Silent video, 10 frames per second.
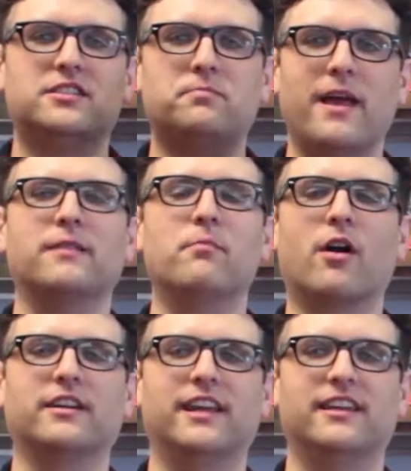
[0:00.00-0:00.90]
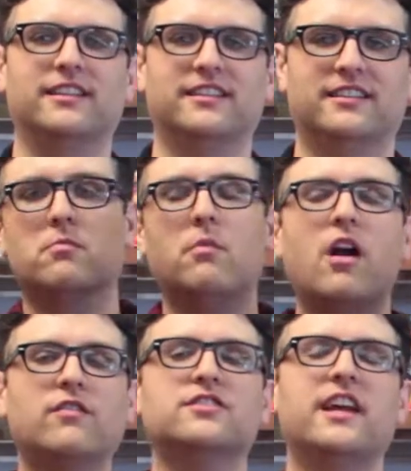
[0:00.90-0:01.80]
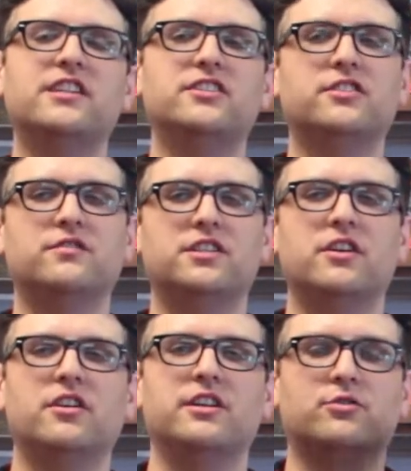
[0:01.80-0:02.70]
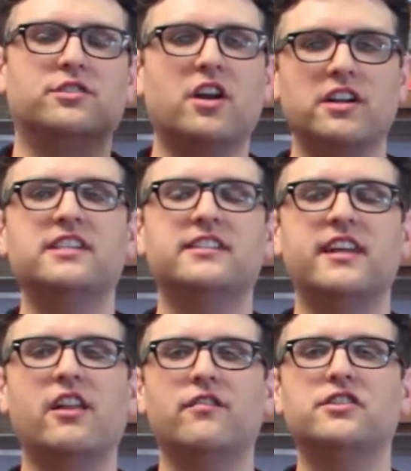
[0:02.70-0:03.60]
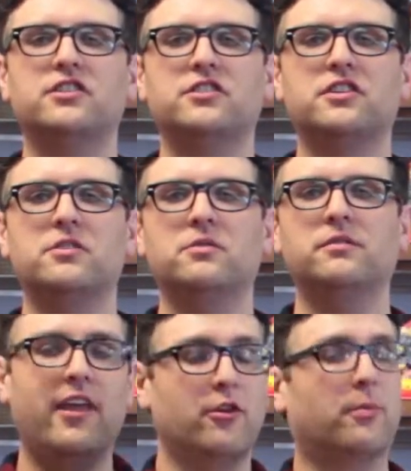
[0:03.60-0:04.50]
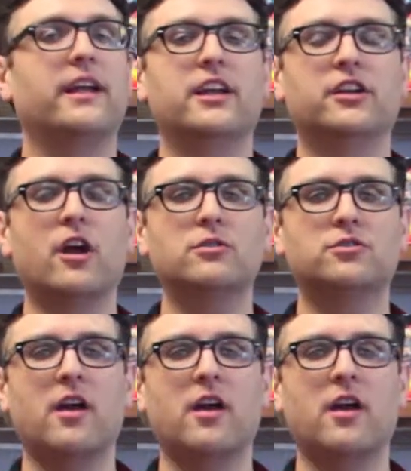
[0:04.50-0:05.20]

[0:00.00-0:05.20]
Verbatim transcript: Spec Market. Marvel's Agents of S.H.I.E.L.D. is returning to television soon, and they're bringing Ghost